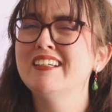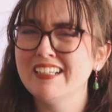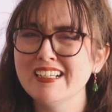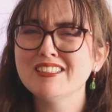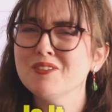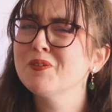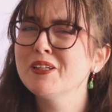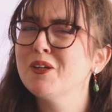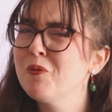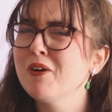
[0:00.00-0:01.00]
is it
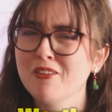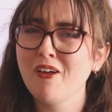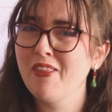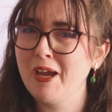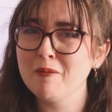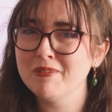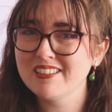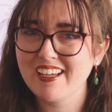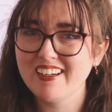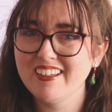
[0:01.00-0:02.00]
really worth all the hype it's
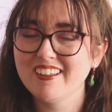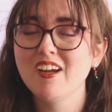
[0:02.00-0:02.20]
getting?